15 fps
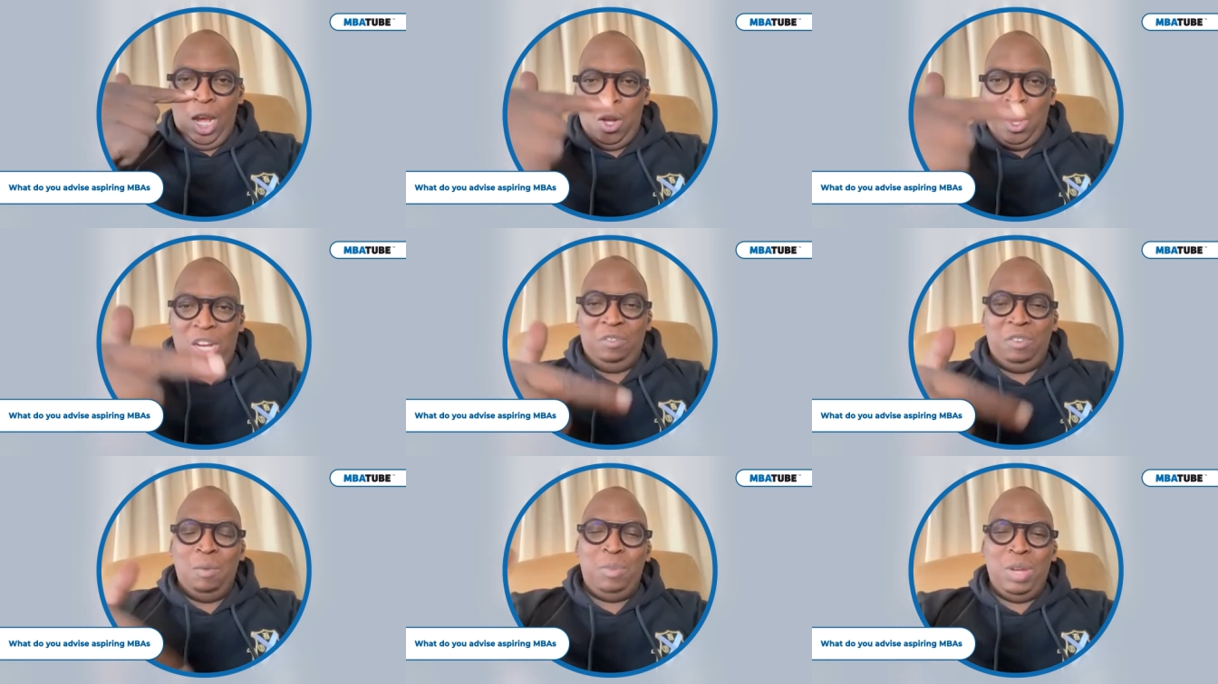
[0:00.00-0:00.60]

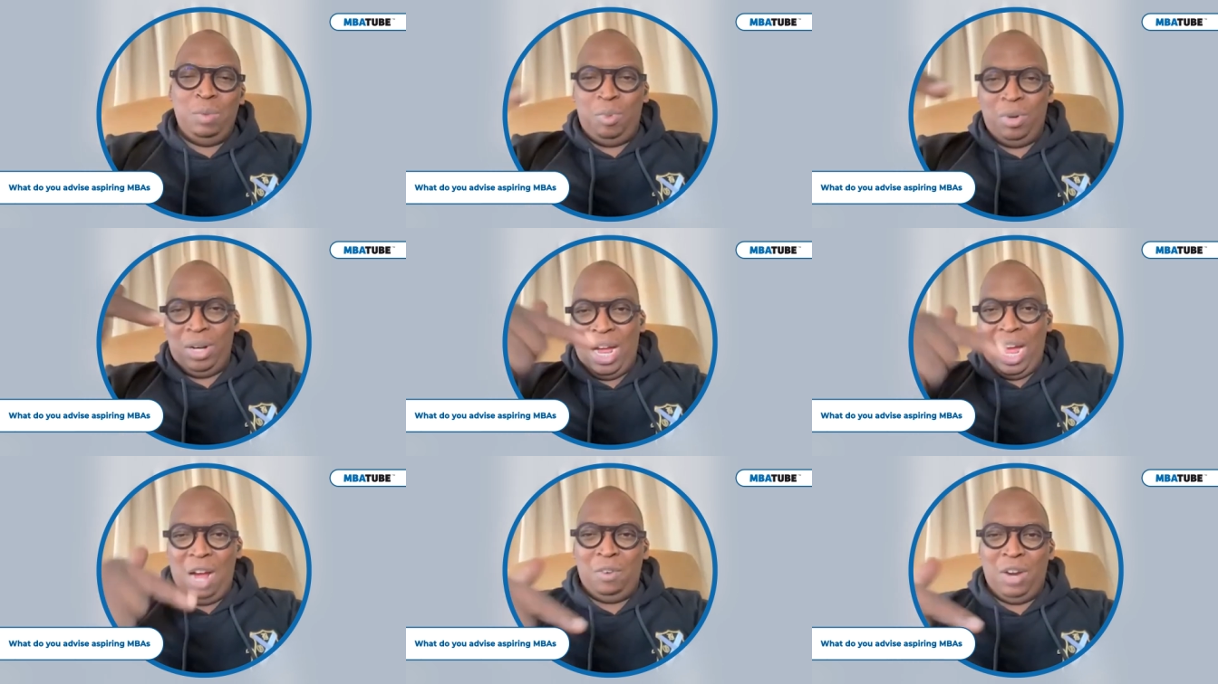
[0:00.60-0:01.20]
learning from
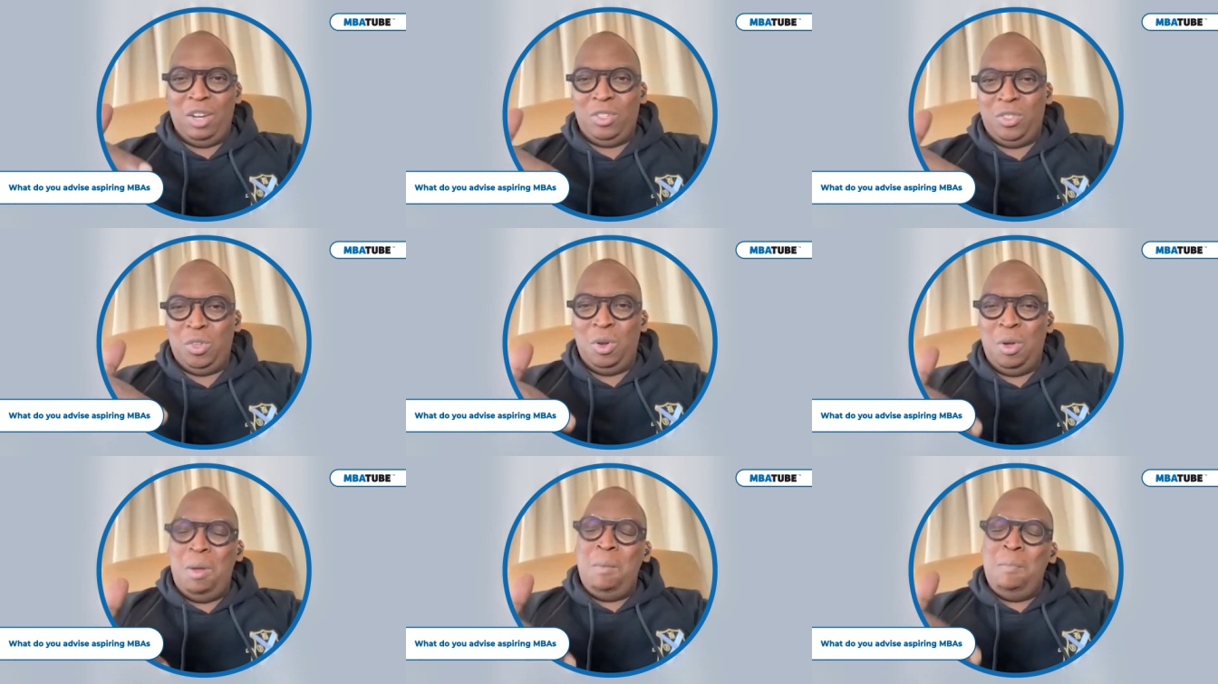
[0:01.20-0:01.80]
people around
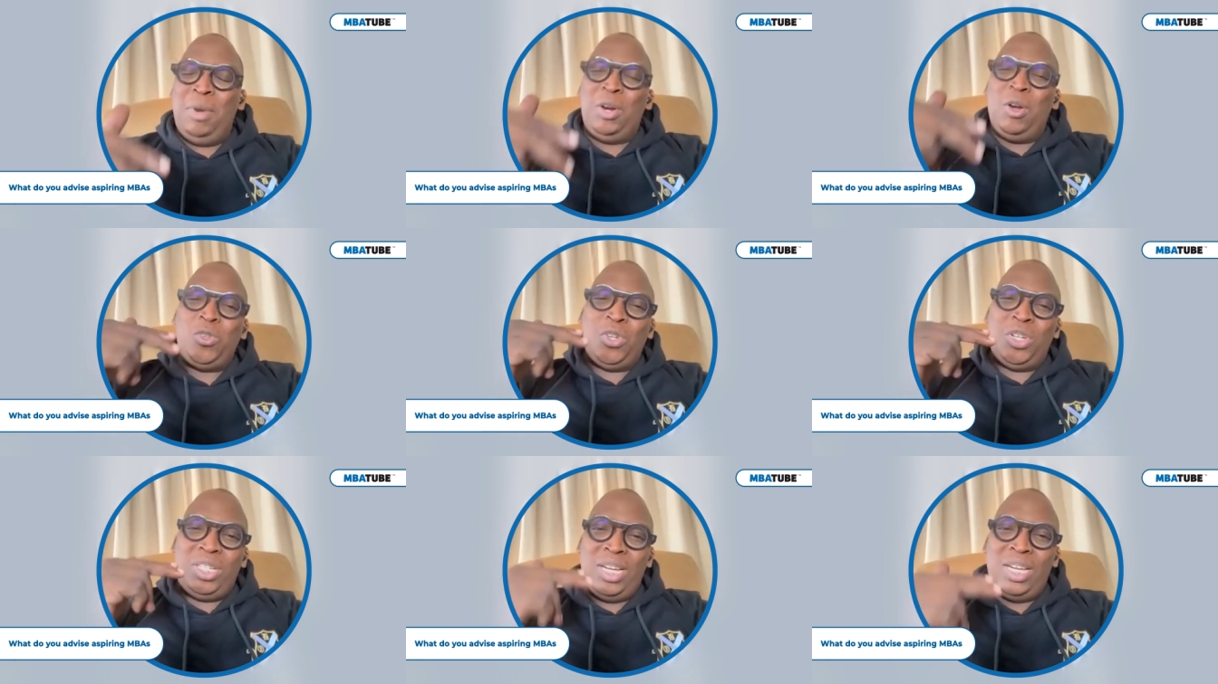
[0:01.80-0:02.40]
you, but
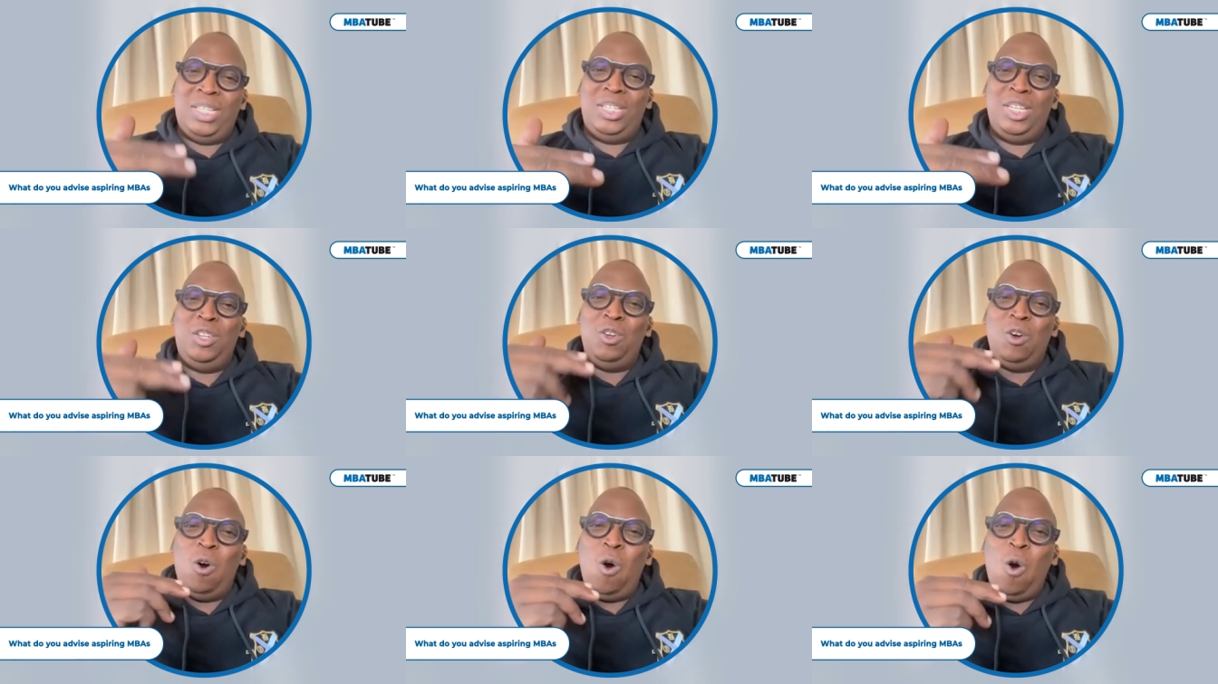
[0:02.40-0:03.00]
also
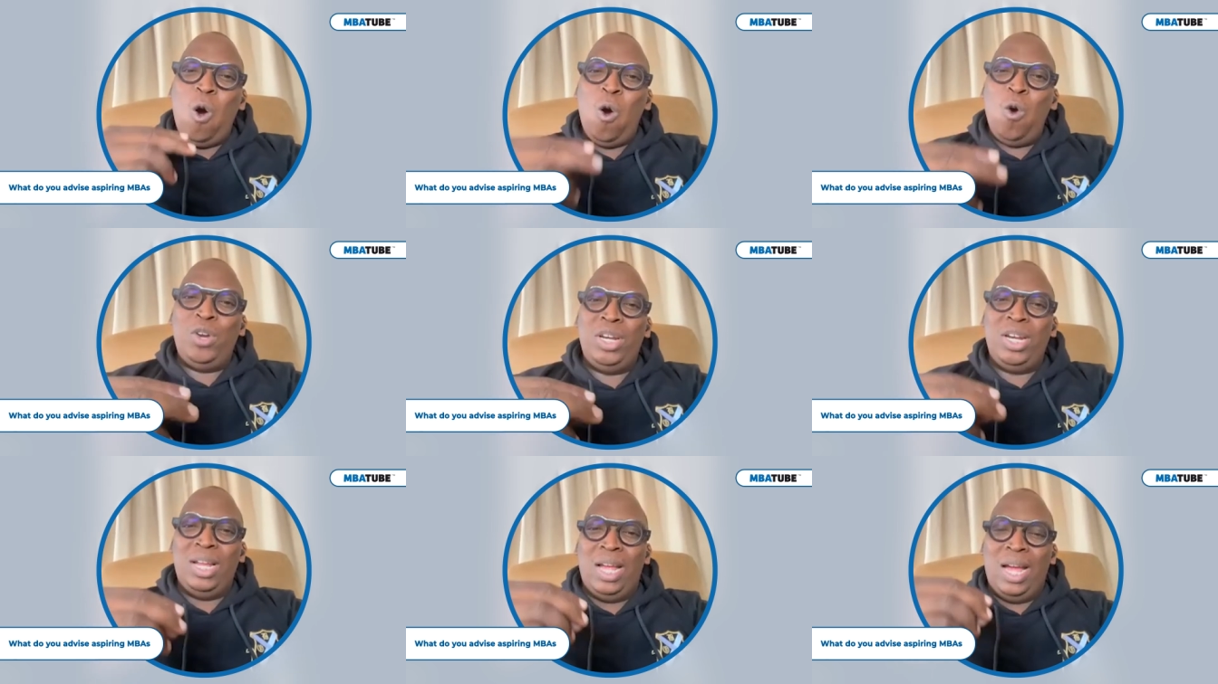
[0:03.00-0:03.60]
testing your
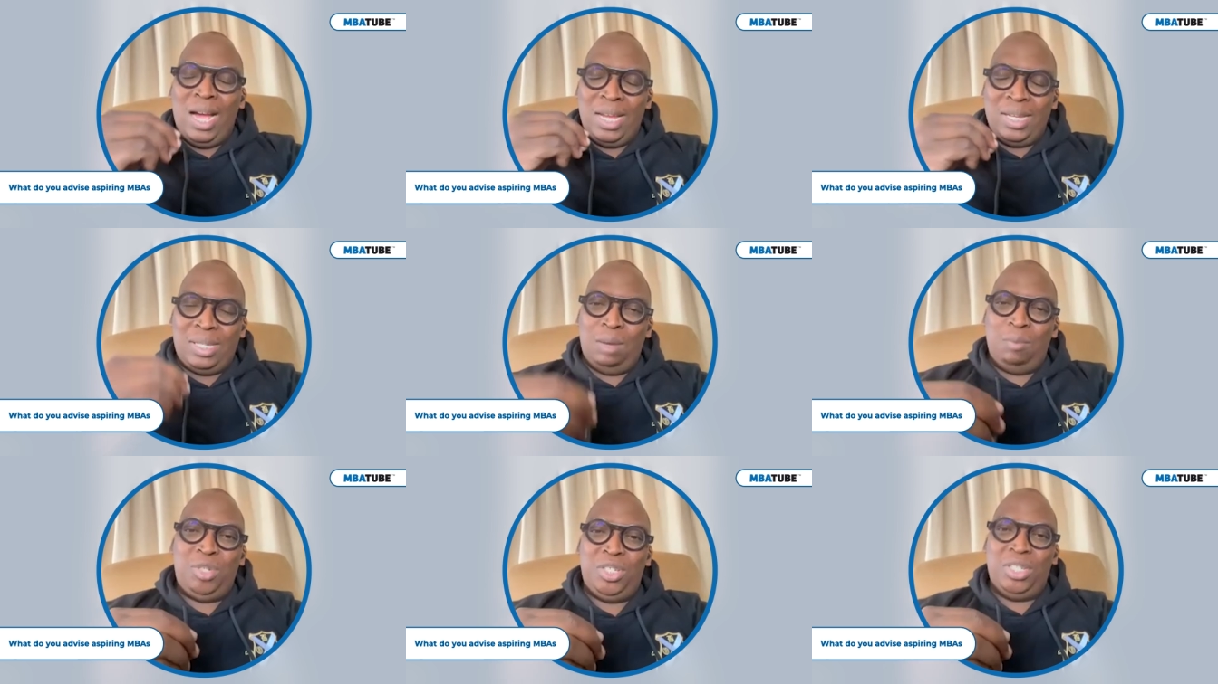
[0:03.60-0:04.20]
own
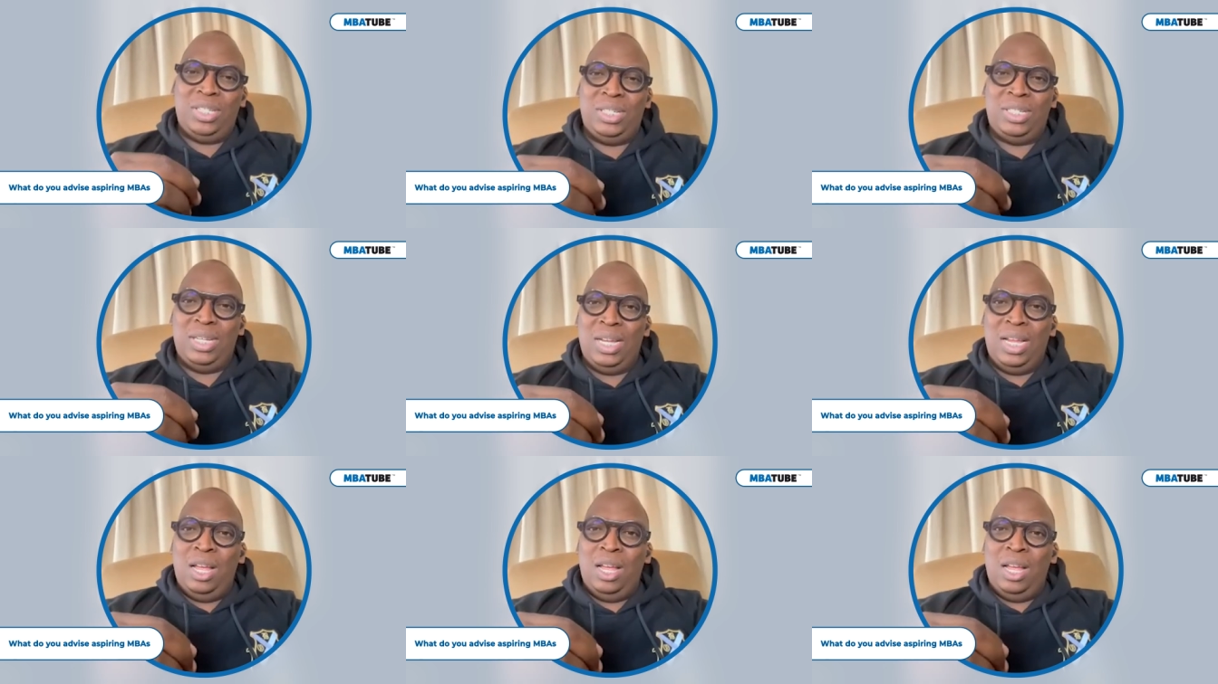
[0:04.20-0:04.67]
assumptions.